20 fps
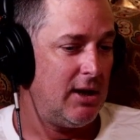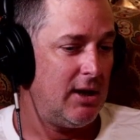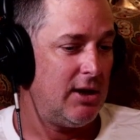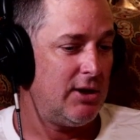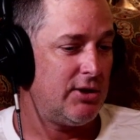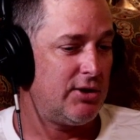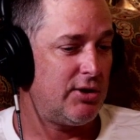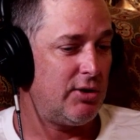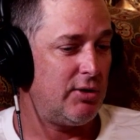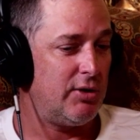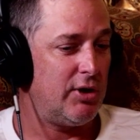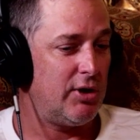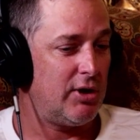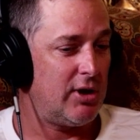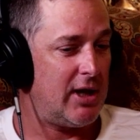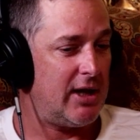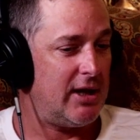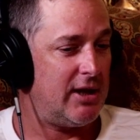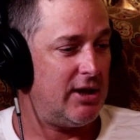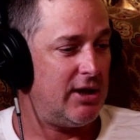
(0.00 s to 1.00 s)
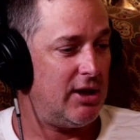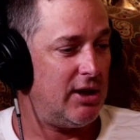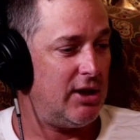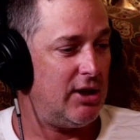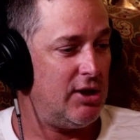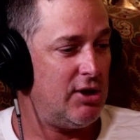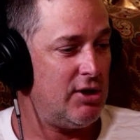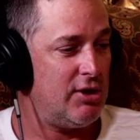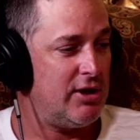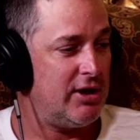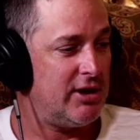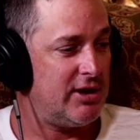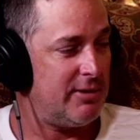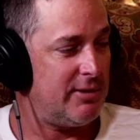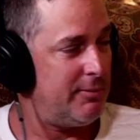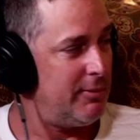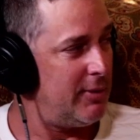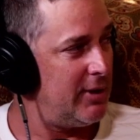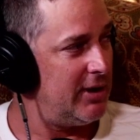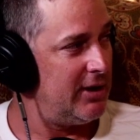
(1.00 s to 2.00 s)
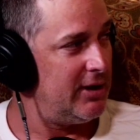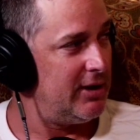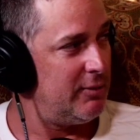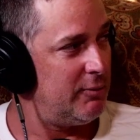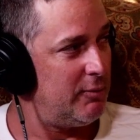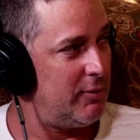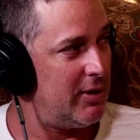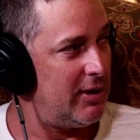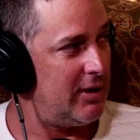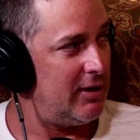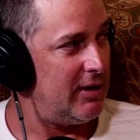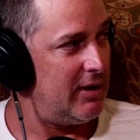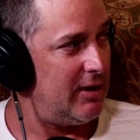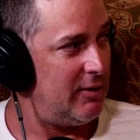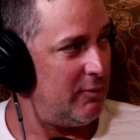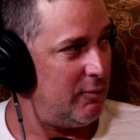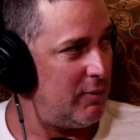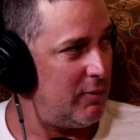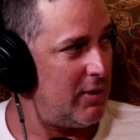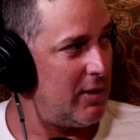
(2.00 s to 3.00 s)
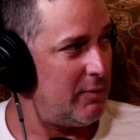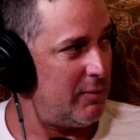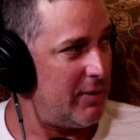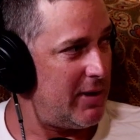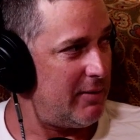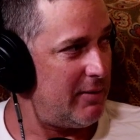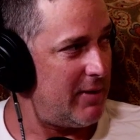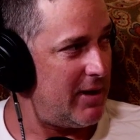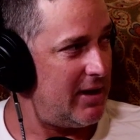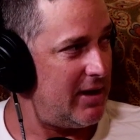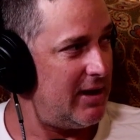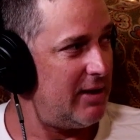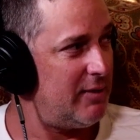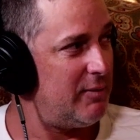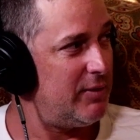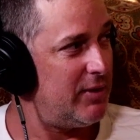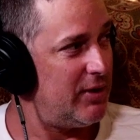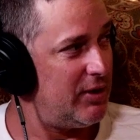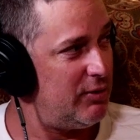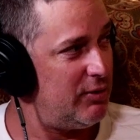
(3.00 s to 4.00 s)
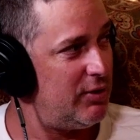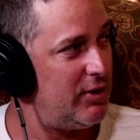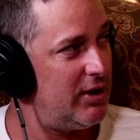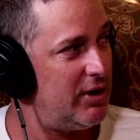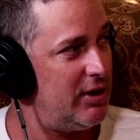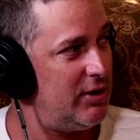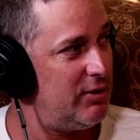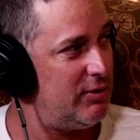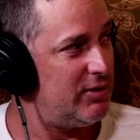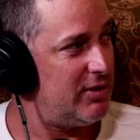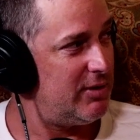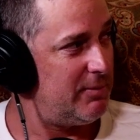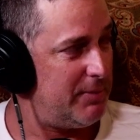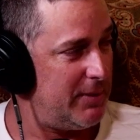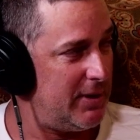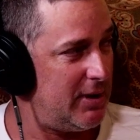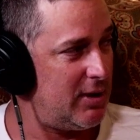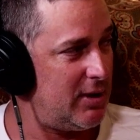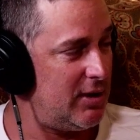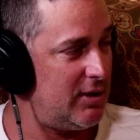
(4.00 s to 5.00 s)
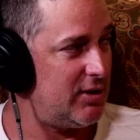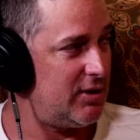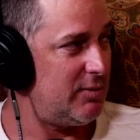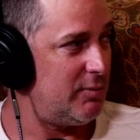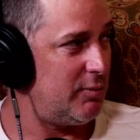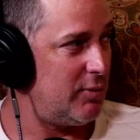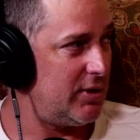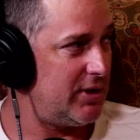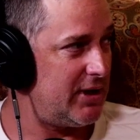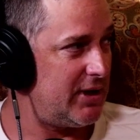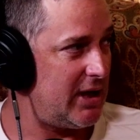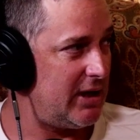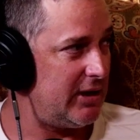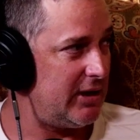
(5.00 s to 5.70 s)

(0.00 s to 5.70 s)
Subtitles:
So you're disappointed in one way, right? Like that you could have used the pick on some more talent.